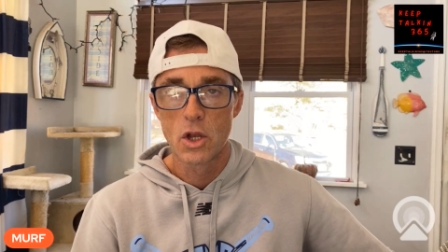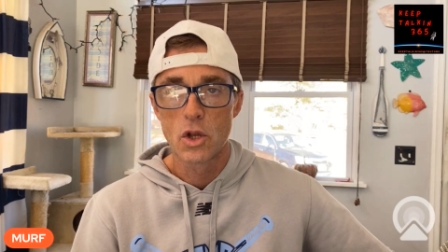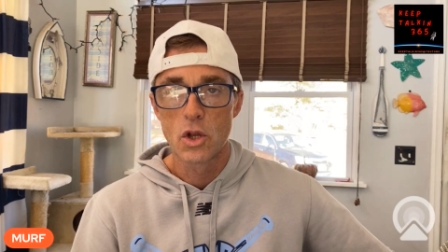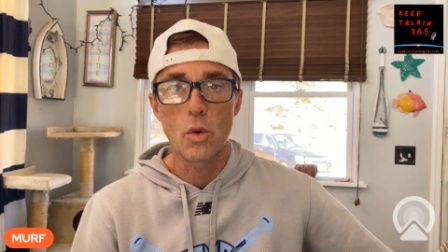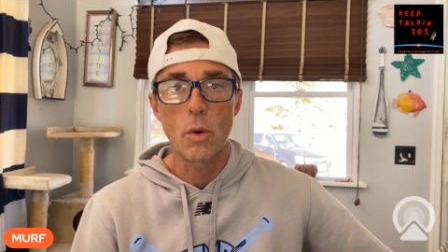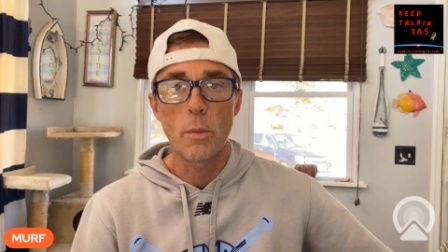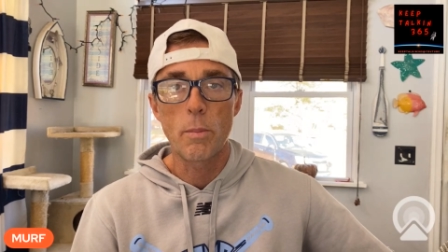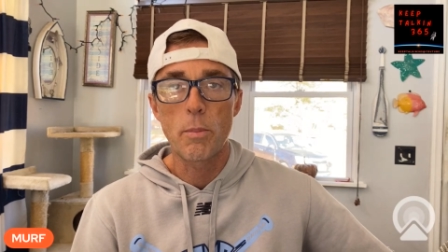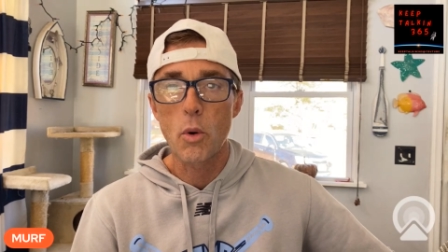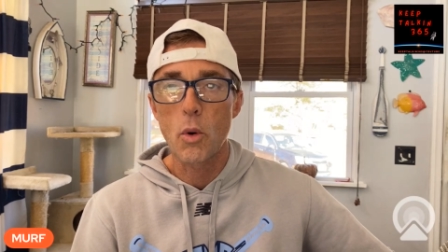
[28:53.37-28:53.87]

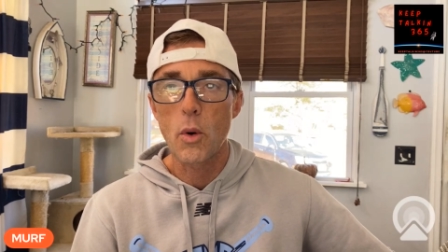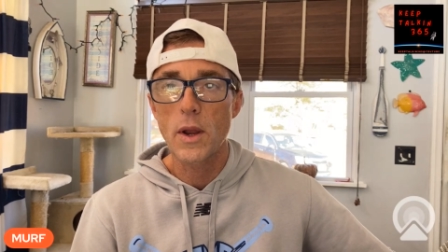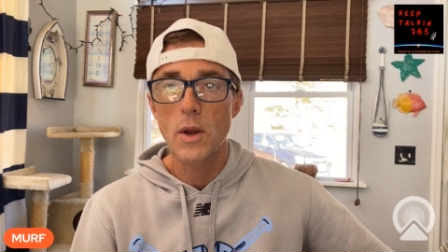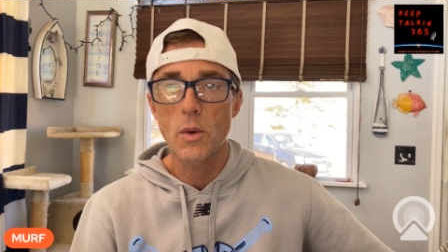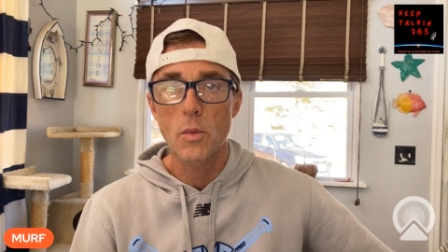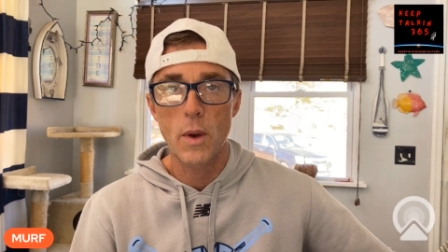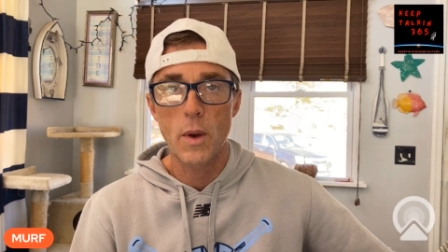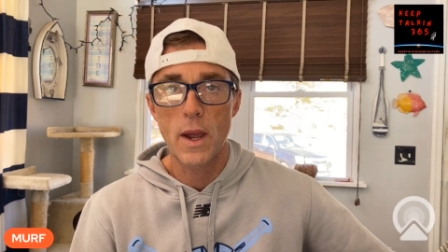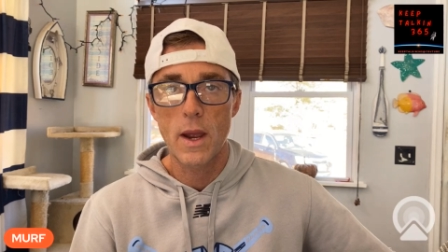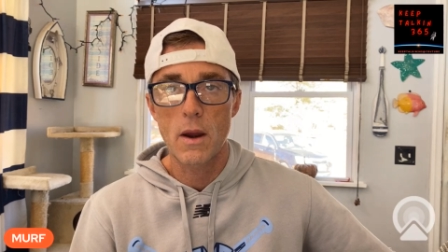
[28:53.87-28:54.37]
to a
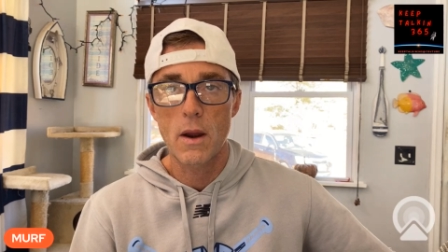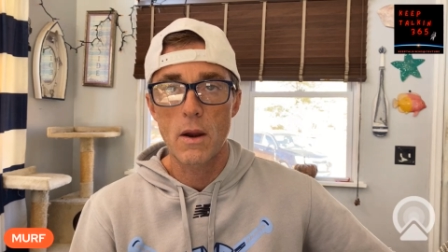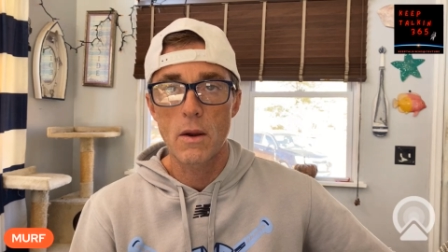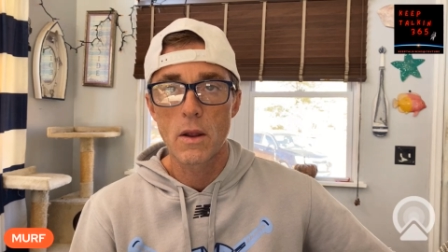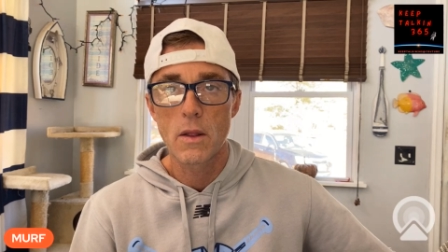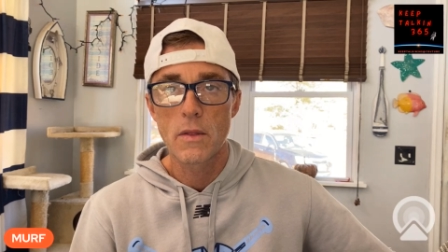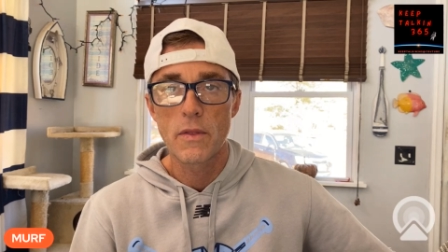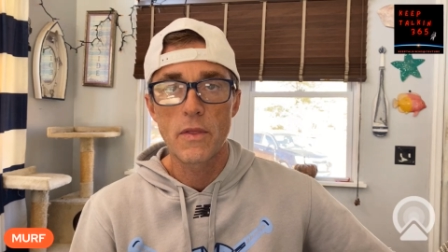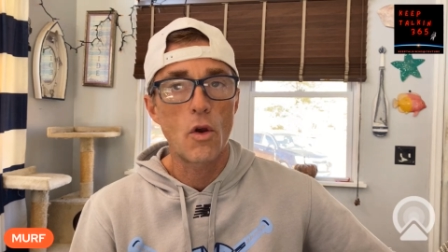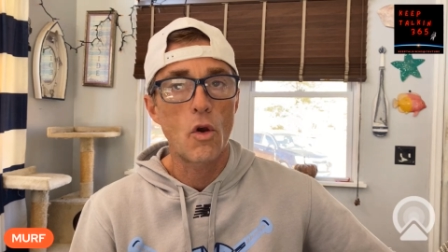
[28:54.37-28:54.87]
point where
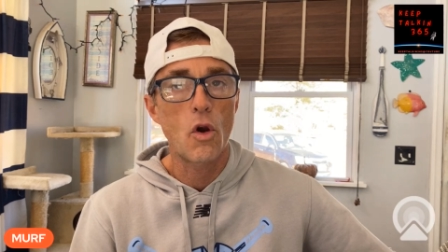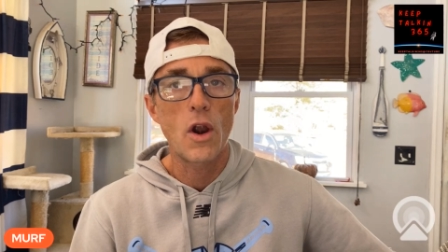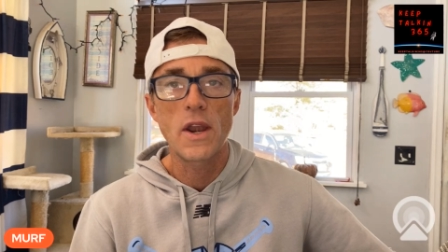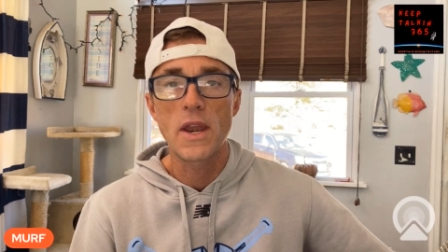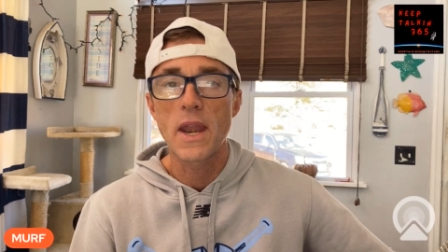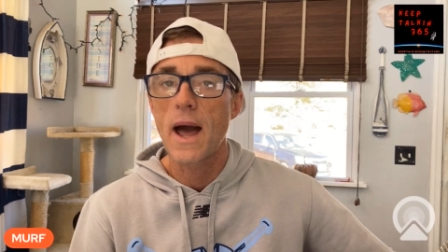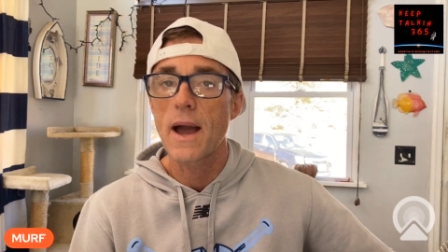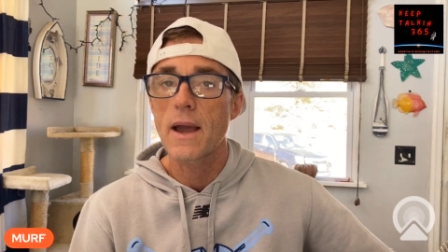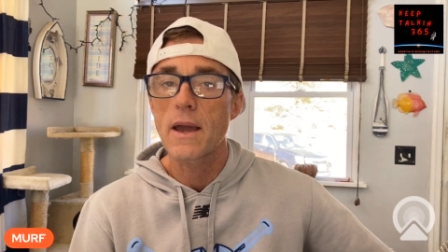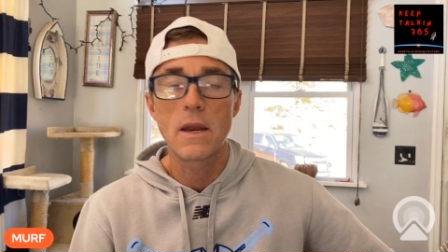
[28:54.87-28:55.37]
there are
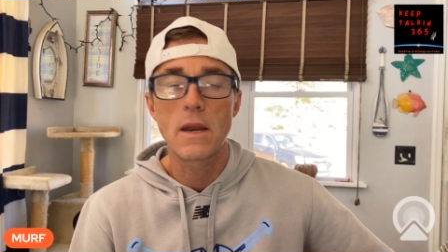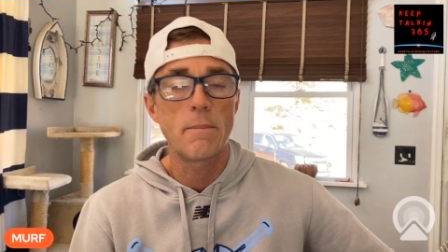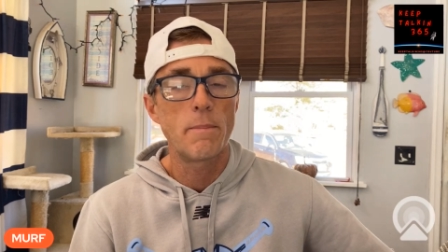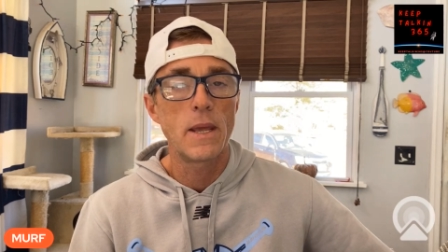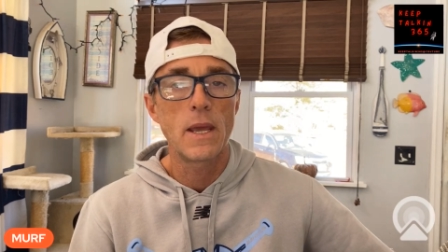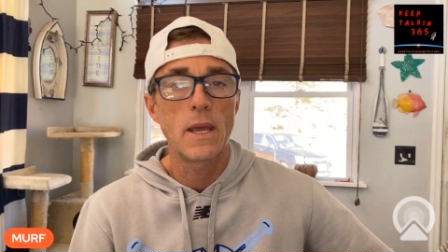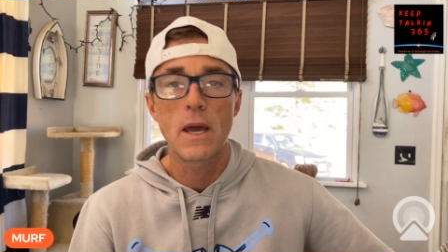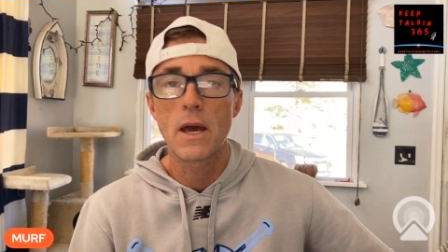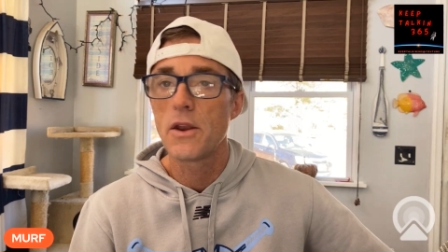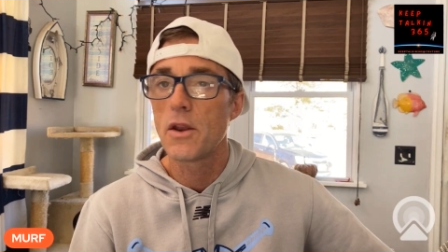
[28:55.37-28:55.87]
not going to
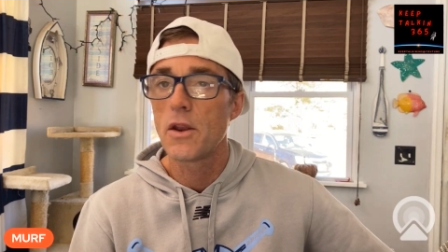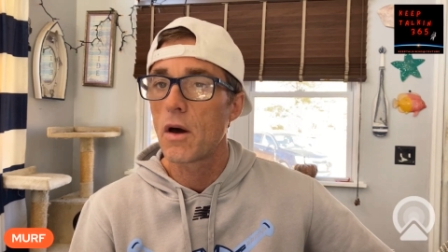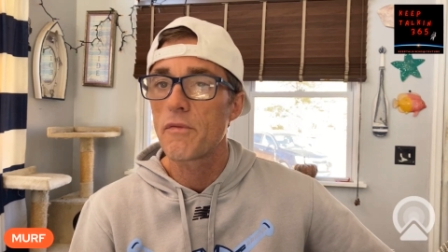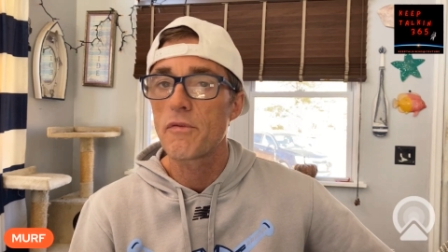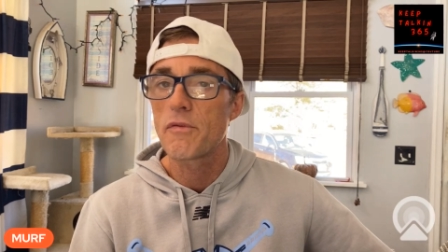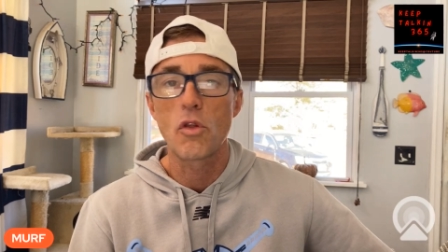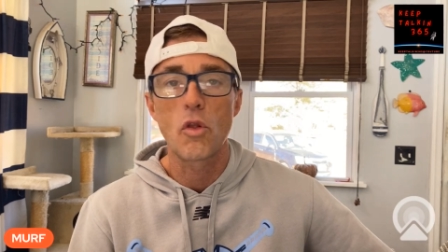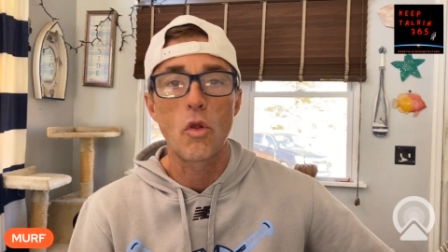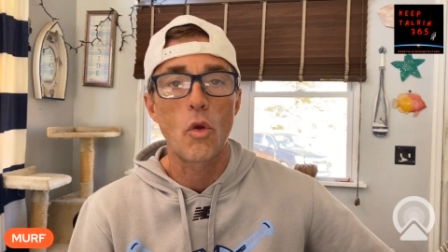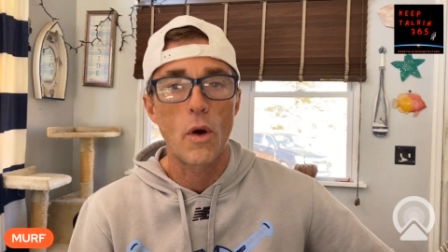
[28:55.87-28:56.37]
be
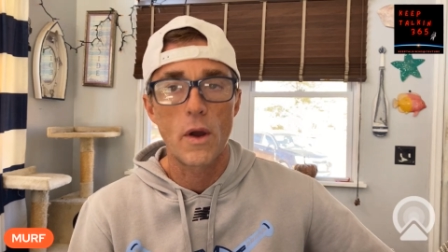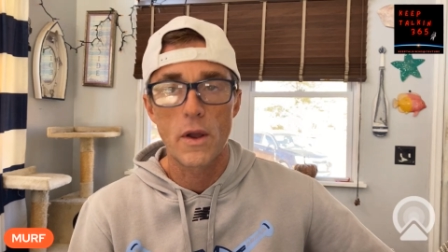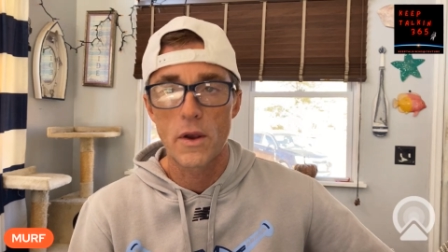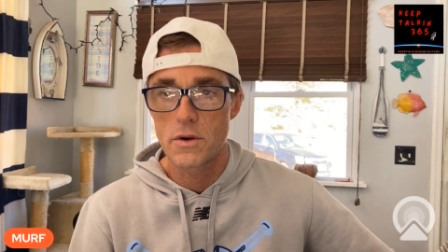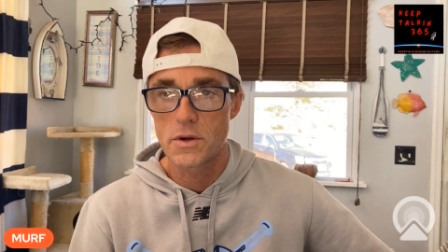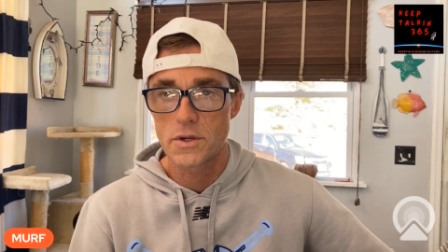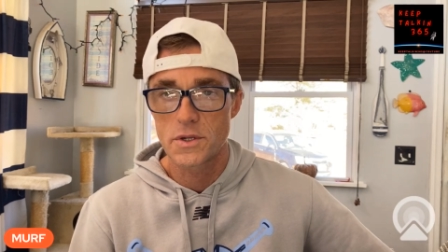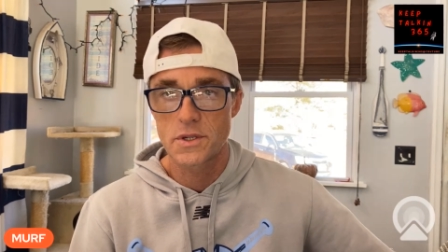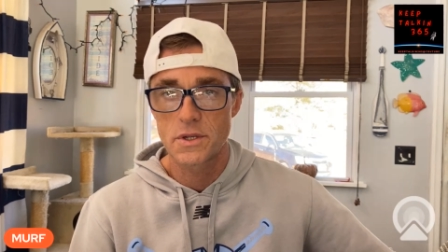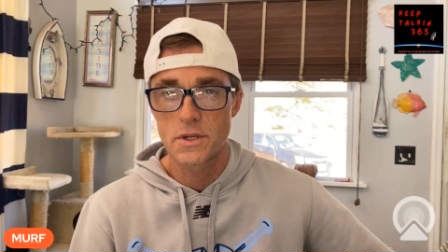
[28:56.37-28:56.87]
enough
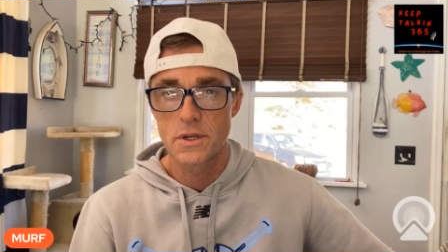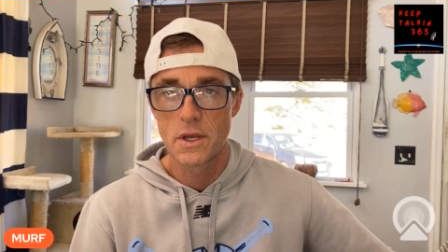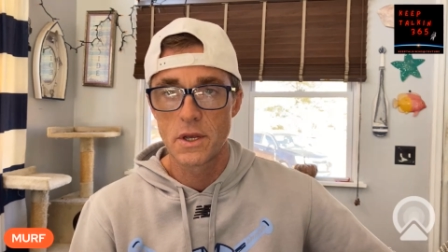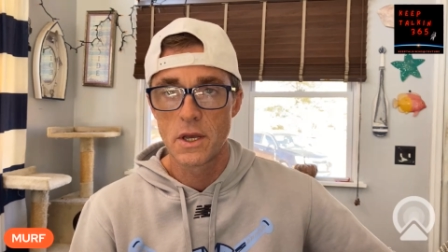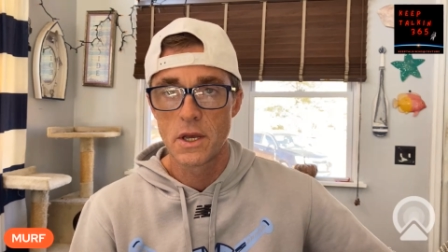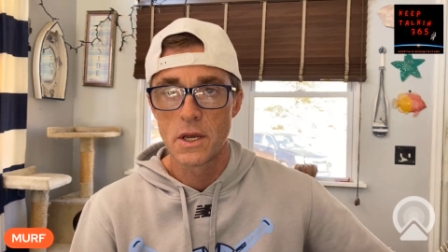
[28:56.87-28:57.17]
lawyers